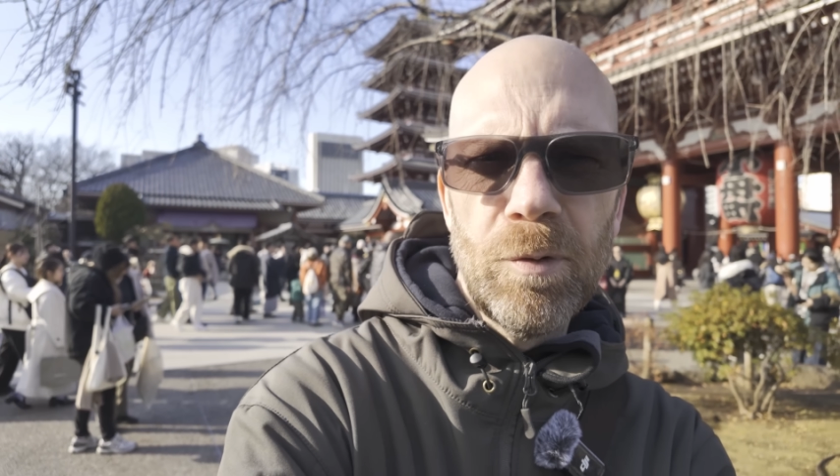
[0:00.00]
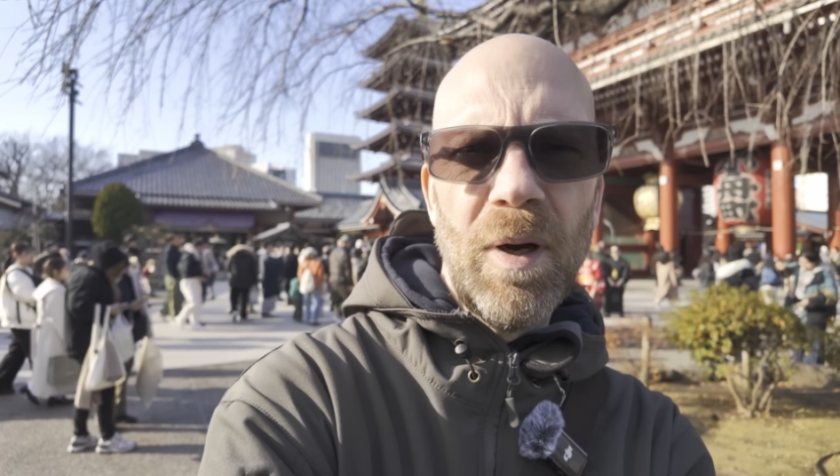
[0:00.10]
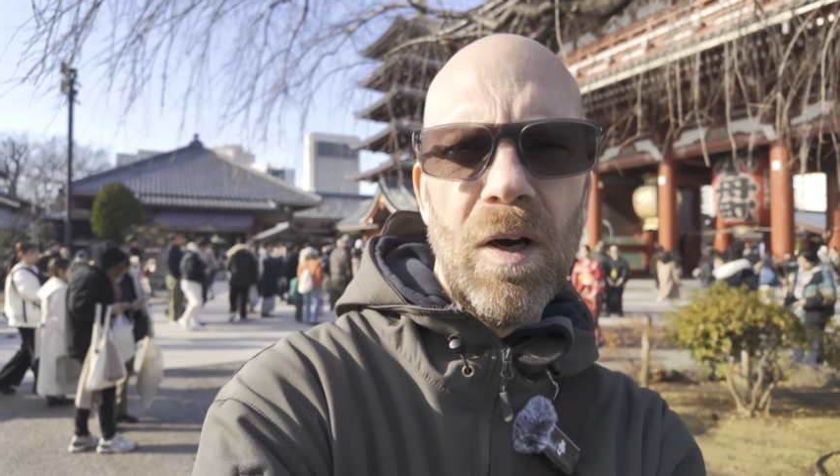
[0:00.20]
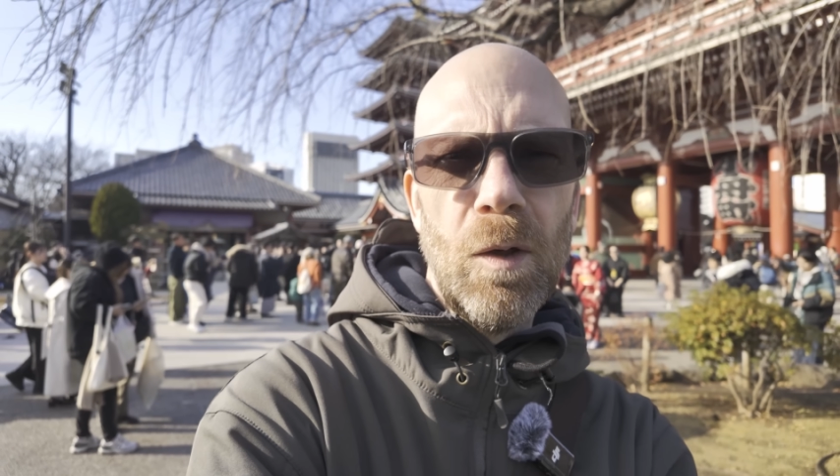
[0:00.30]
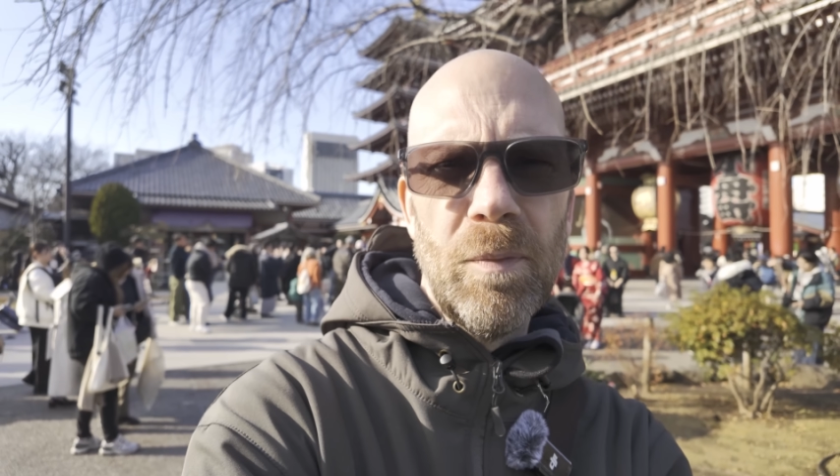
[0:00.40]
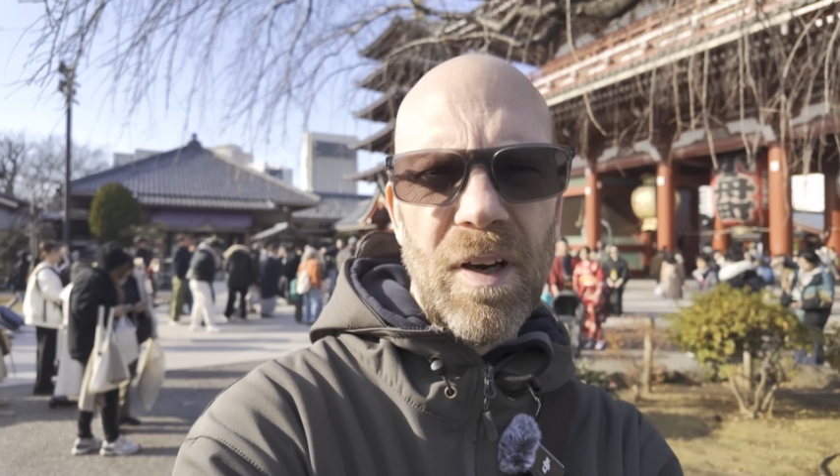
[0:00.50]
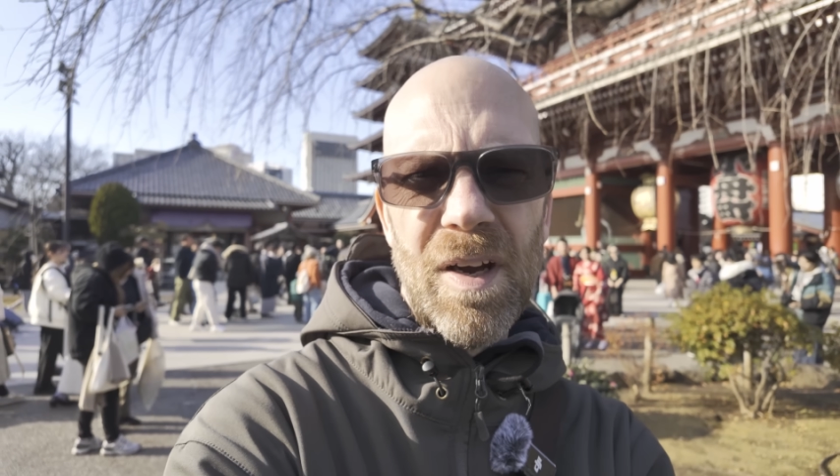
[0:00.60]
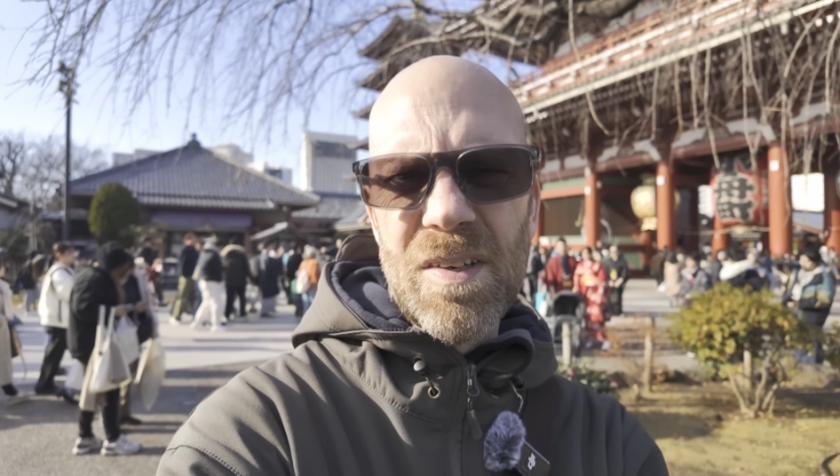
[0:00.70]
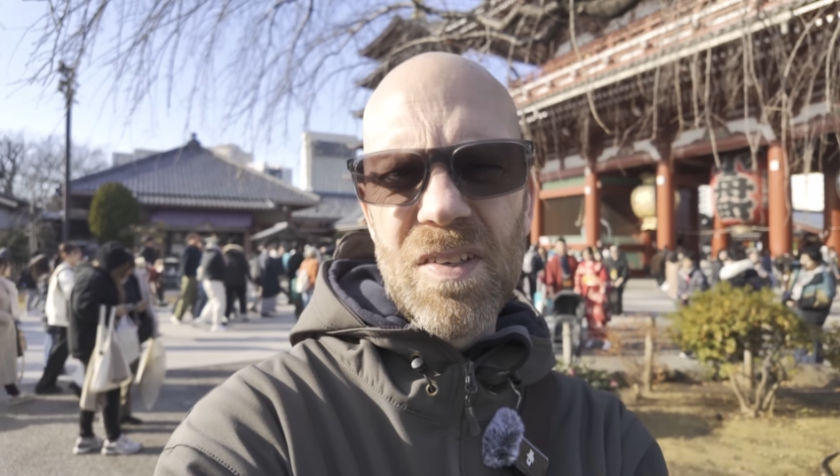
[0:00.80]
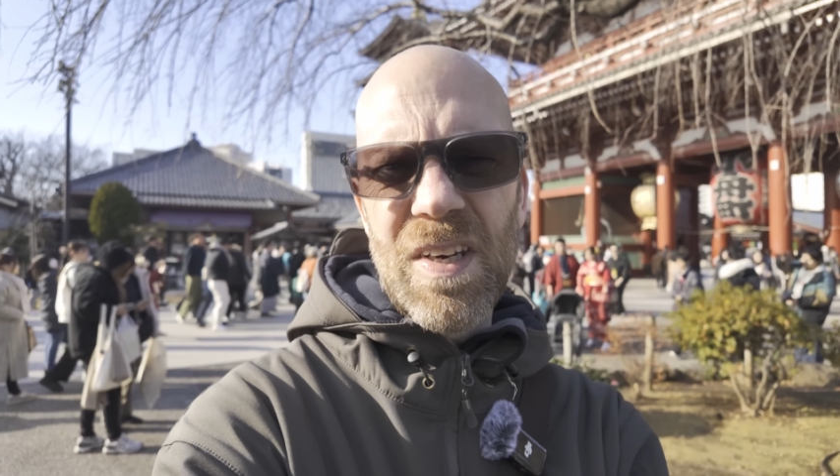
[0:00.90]
from home, and
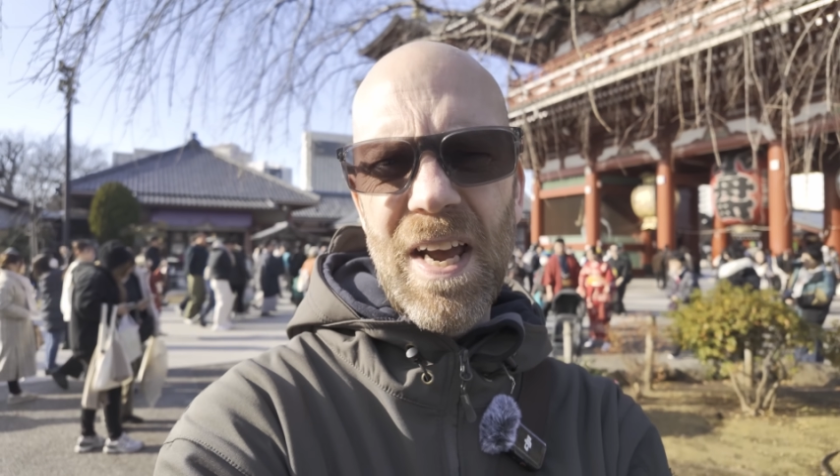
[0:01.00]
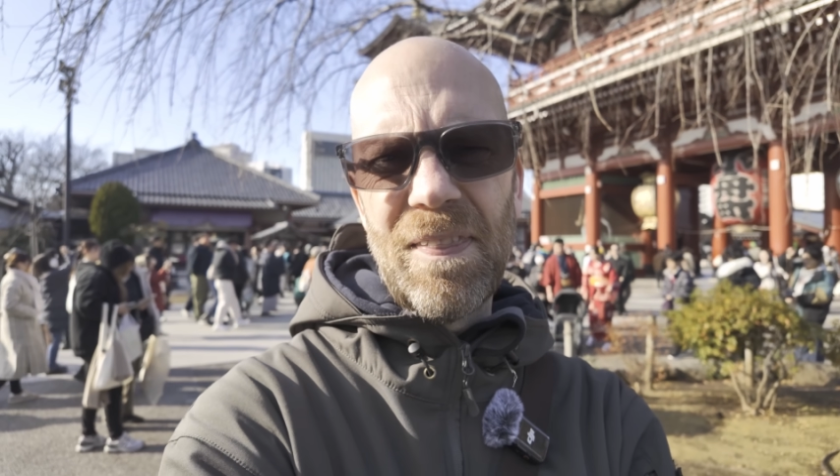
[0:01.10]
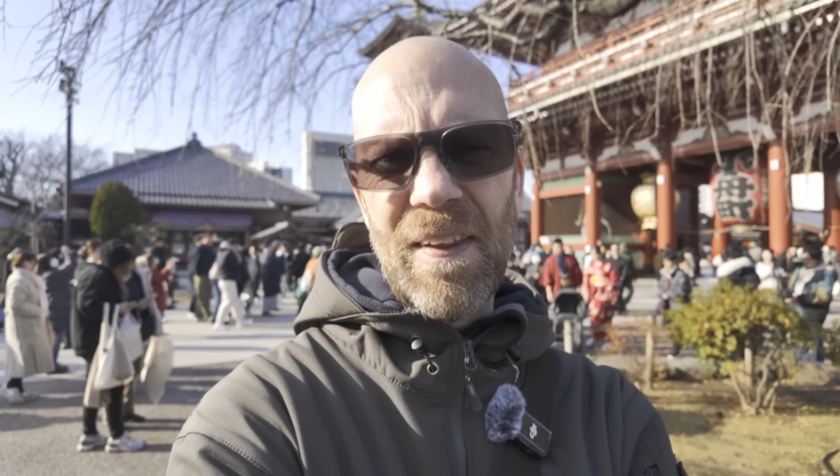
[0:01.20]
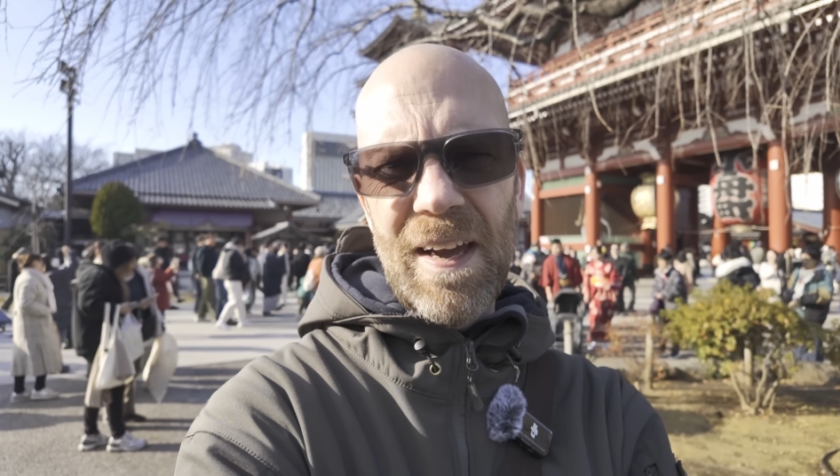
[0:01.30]
I understand